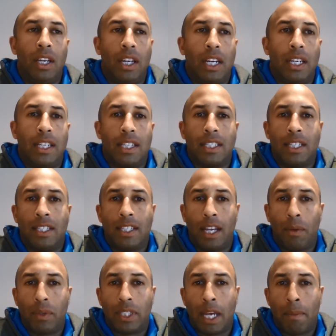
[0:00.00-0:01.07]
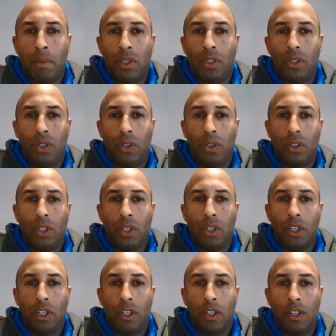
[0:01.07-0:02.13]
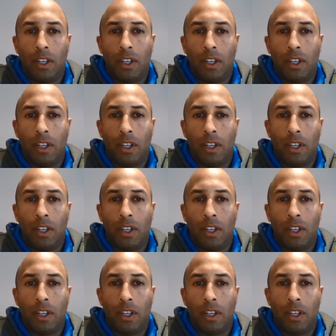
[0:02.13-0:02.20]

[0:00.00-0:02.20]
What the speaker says: it doesn't say what's happened to the